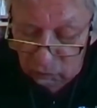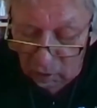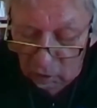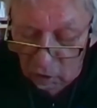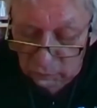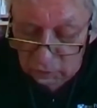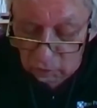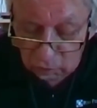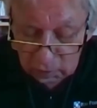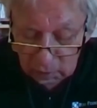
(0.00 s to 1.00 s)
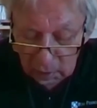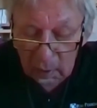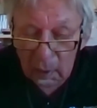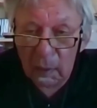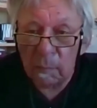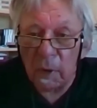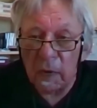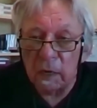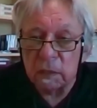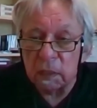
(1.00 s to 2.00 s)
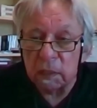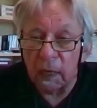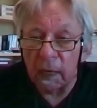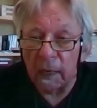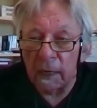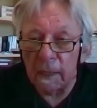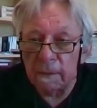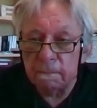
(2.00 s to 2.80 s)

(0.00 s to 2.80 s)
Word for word: drug overdose by our society.